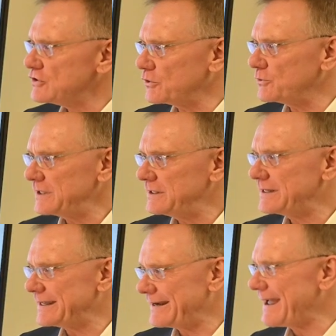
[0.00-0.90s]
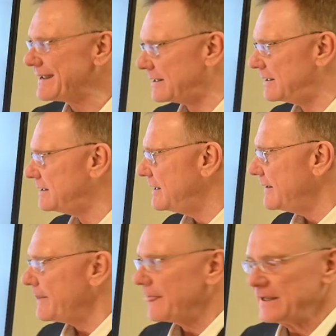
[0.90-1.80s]
So in Kanata,
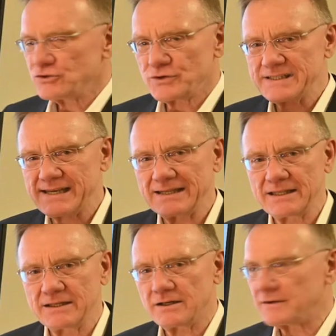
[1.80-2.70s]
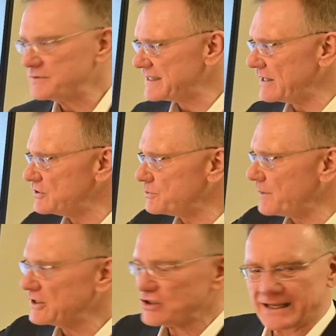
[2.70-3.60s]
interestingly enough, sales
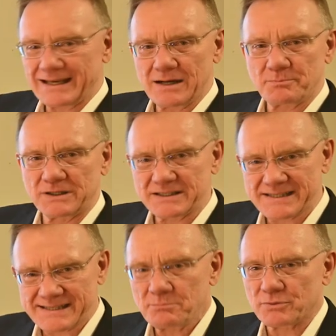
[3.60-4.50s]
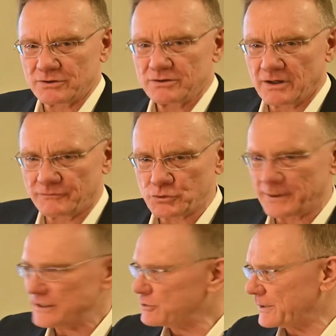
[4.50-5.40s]
were actually up in December of
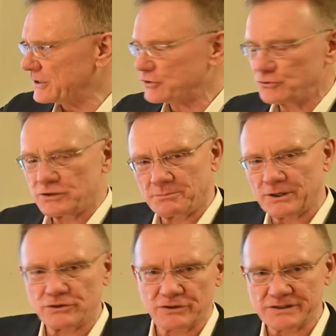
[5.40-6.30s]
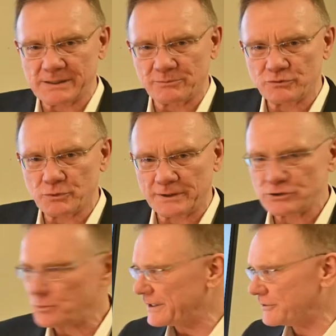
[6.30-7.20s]
2022 compared to December of
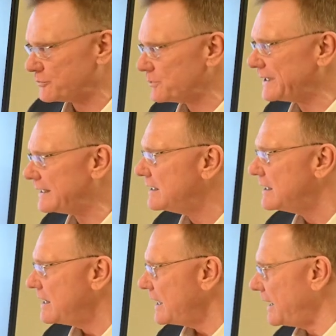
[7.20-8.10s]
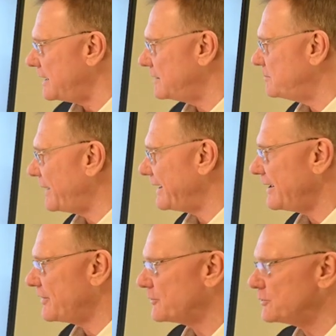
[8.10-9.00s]
2023 uh,
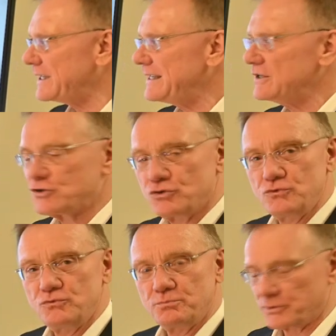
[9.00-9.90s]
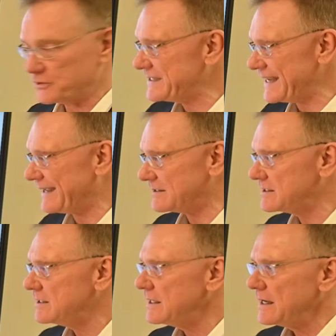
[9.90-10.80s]
by 30
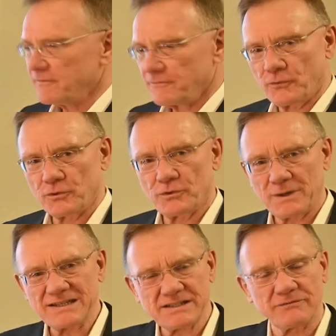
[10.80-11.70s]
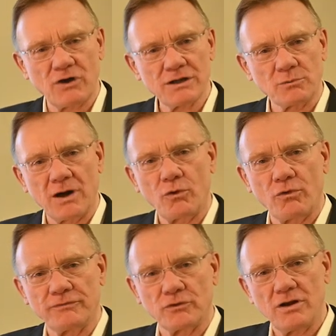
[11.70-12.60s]
2%. For the rest of Ottawa
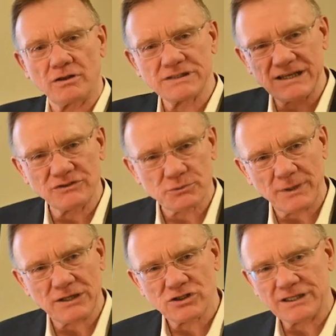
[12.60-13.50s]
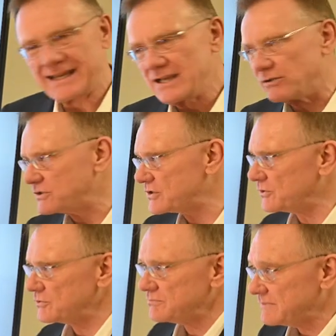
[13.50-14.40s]
overall, sales were actually down,
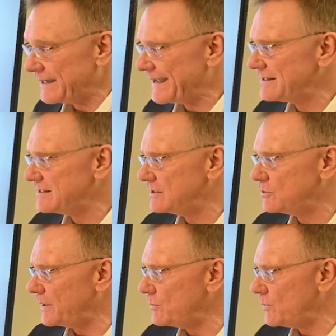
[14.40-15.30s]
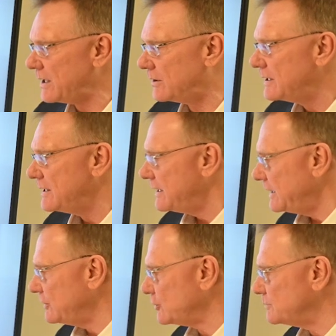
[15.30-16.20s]
so Kanata did quite well.
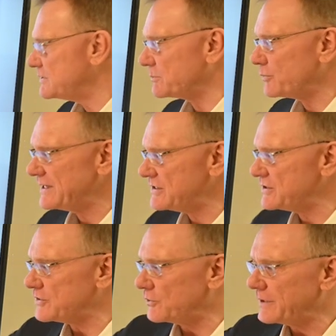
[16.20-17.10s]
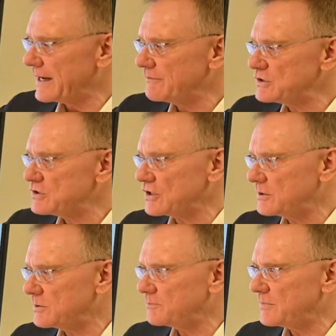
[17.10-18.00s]
In terms of prices, though, the average
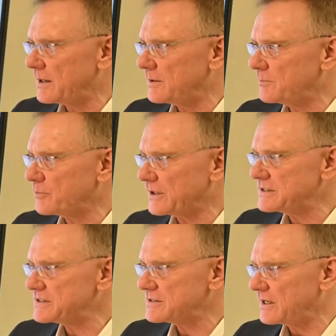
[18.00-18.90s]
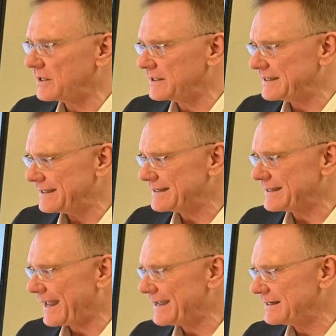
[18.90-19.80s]
uh, uh, price uh, in
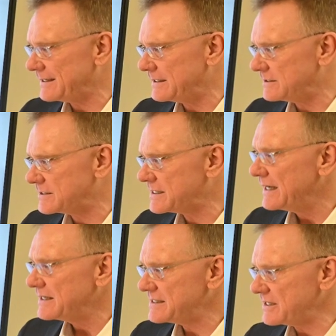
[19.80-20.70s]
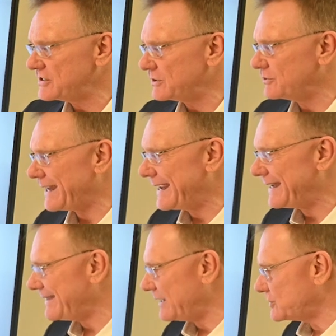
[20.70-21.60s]
Kanata is
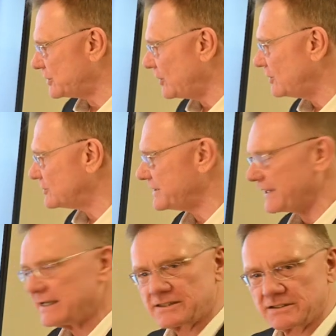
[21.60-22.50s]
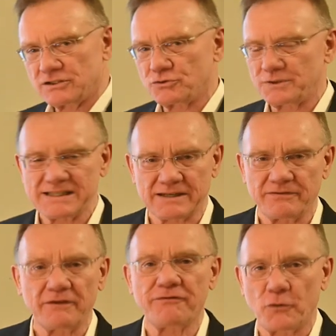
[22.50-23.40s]
$680,000, and that's a decrease
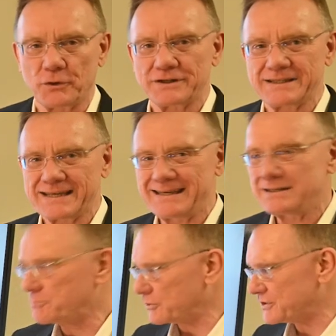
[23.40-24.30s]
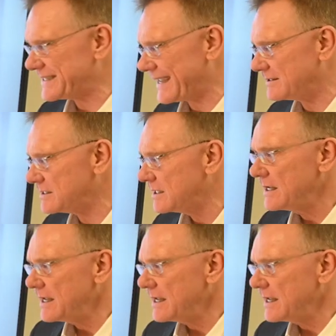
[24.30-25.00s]
of 14%.